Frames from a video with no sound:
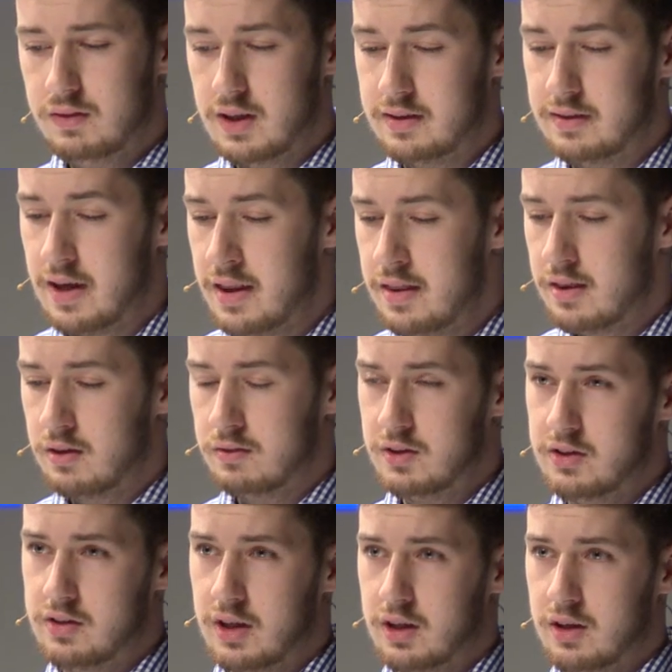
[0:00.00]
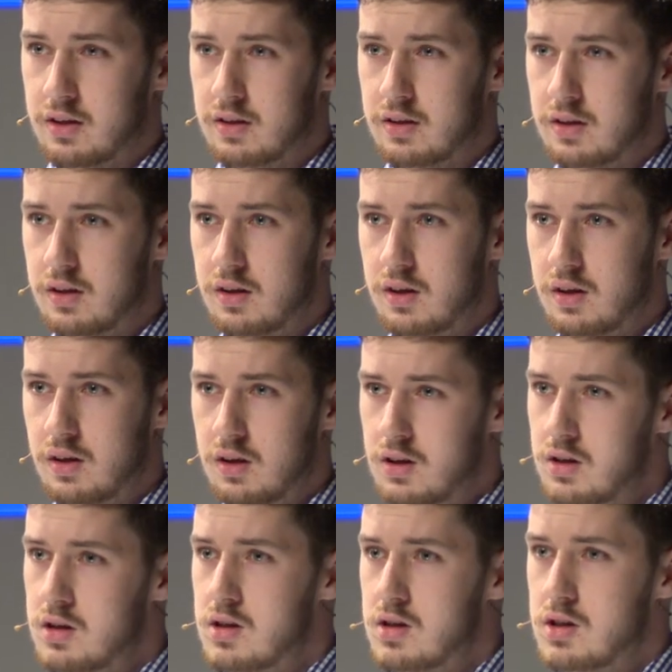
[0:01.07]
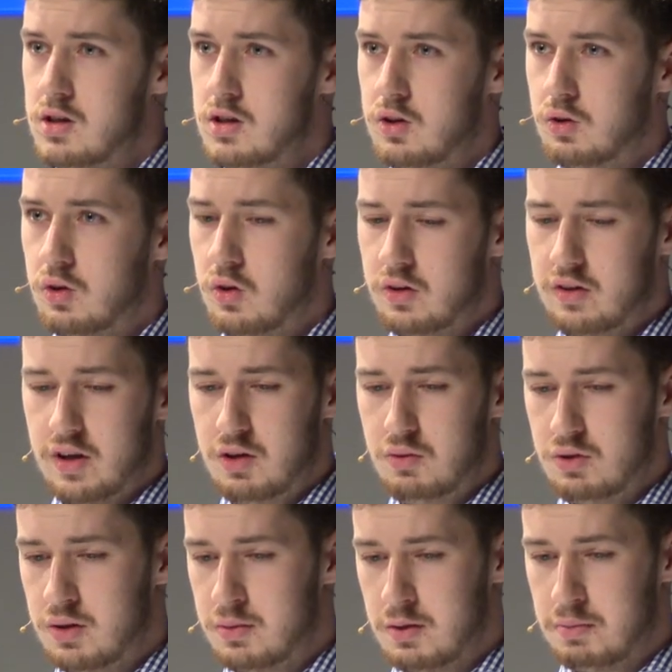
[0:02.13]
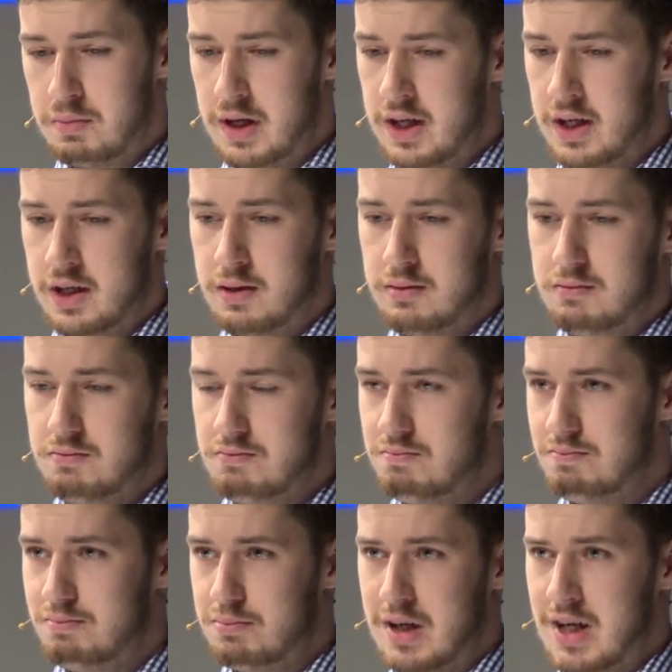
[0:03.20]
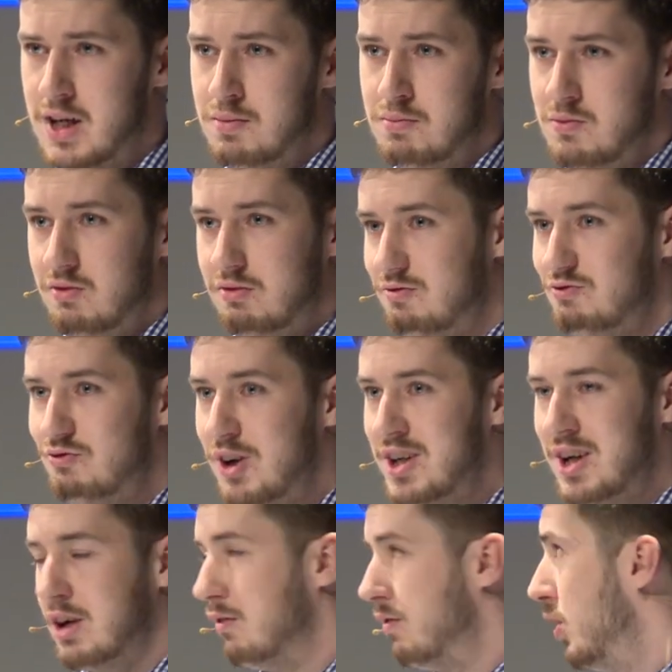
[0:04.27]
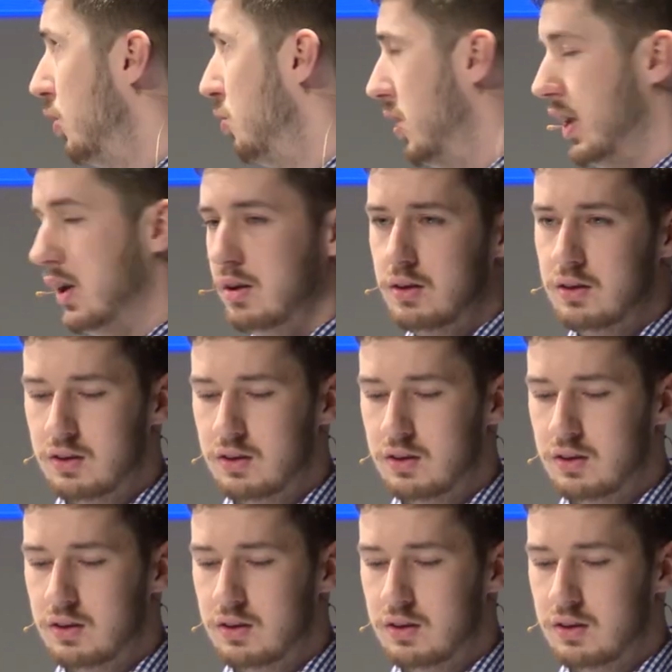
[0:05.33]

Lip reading: 1/10 of a second, your content would appear, bam, right out of nowhere.